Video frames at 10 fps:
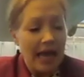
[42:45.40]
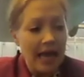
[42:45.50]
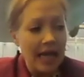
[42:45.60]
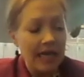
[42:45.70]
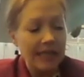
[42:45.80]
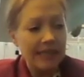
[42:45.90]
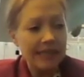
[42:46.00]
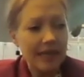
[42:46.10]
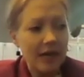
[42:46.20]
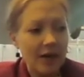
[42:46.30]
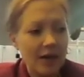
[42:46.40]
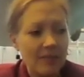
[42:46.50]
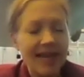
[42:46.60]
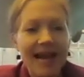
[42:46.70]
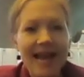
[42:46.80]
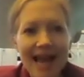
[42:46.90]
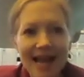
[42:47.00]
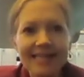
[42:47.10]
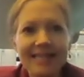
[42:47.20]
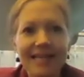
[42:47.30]
is like I
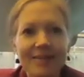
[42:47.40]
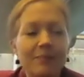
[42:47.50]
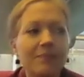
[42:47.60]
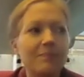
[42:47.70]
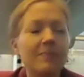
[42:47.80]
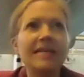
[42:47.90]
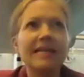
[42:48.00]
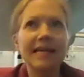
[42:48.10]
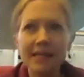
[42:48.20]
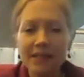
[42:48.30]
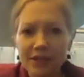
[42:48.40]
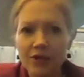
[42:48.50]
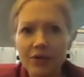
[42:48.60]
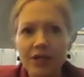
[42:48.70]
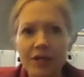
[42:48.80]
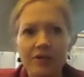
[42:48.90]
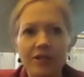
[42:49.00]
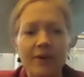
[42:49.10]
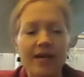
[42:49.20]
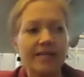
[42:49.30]
had to get a studio
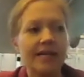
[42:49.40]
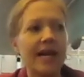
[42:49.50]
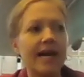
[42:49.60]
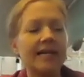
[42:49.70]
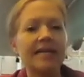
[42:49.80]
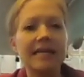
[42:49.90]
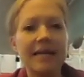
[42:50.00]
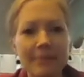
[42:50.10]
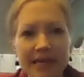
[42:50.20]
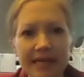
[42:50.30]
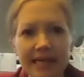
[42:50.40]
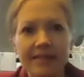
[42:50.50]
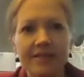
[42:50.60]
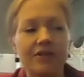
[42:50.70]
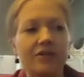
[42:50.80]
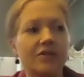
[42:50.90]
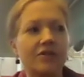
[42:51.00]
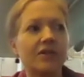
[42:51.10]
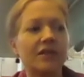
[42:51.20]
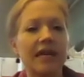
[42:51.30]
space. I had to get my
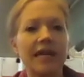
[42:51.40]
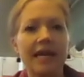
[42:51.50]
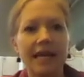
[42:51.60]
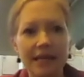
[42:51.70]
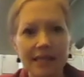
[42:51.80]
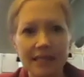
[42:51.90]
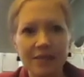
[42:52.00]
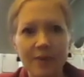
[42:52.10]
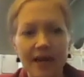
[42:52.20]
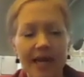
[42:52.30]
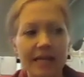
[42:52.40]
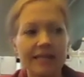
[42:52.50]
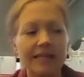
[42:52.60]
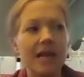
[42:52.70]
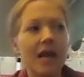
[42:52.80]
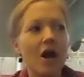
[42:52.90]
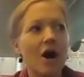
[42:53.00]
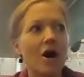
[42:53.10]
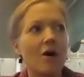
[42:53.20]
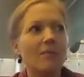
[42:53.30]
dancers like in the space.
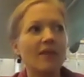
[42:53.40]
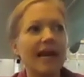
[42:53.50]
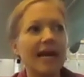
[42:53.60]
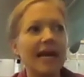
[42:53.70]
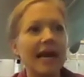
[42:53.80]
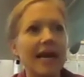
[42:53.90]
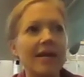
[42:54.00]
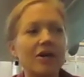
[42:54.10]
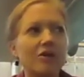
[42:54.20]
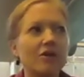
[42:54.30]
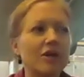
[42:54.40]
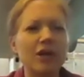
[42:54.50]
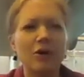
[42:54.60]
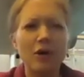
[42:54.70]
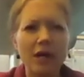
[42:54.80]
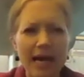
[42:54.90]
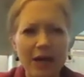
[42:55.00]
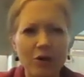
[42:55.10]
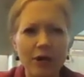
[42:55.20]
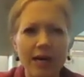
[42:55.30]
Like I could,
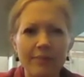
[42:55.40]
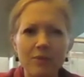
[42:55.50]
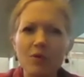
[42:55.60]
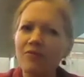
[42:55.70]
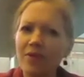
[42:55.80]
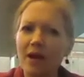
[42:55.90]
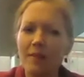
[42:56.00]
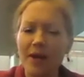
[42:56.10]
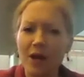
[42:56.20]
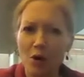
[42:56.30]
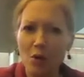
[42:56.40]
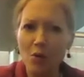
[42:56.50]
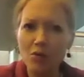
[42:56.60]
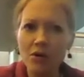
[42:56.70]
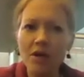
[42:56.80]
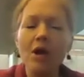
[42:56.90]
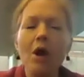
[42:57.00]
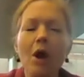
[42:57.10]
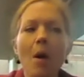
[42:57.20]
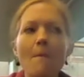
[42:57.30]
kind of create movement on my own,
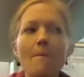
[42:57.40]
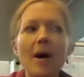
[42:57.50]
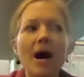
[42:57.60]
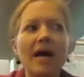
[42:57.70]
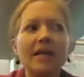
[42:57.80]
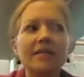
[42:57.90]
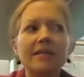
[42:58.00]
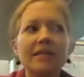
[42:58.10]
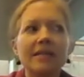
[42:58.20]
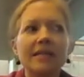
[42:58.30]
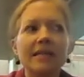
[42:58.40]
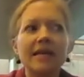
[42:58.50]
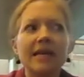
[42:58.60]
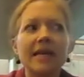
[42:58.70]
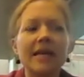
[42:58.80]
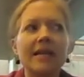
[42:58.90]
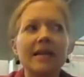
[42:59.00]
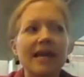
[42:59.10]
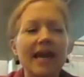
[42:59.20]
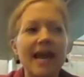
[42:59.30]
but
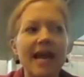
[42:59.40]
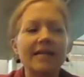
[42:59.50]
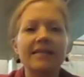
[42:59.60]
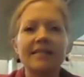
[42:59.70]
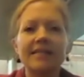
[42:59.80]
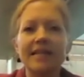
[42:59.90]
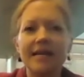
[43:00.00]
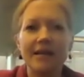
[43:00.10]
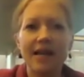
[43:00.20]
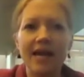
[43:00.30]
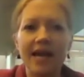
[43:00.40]
I had to see it. I